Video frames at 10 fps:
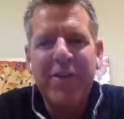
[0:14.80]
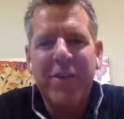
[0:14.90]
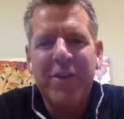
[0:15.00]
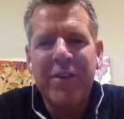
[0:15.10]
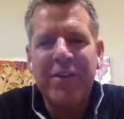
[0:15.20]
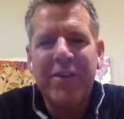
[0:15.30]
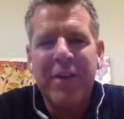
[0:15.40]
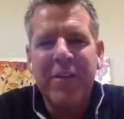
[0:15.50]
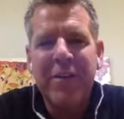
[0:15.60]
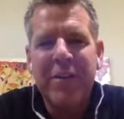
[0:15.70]
you very much, Ellen.
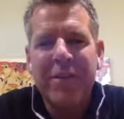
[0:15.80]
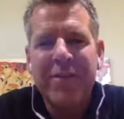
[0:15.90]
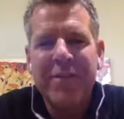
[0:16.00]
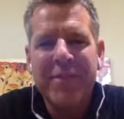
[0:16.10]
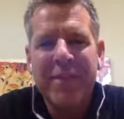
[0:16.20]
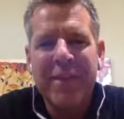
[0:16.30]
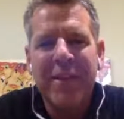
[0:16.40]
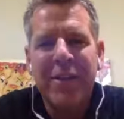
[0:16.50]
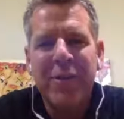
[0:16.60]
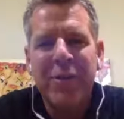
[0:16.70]
Thanks for having me.
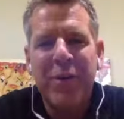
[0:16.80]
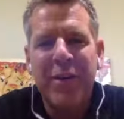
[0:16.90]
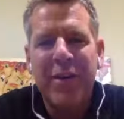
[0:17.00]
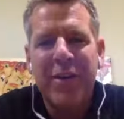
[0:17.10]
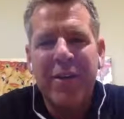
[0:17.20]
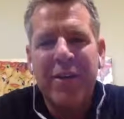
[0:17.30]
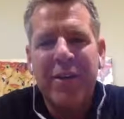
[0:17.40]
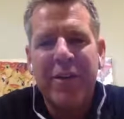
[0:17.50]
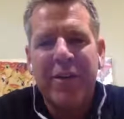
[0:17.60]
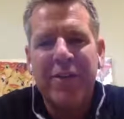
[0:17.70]
And hello to
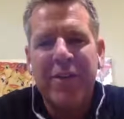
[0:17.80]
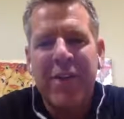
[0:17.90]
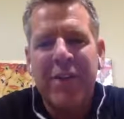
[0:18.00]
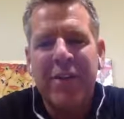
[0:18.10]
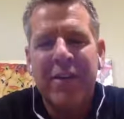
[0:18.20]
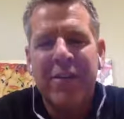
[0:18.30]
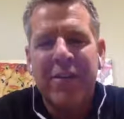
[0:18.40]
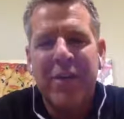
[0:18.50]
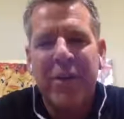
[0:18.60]
all the teacher candidates as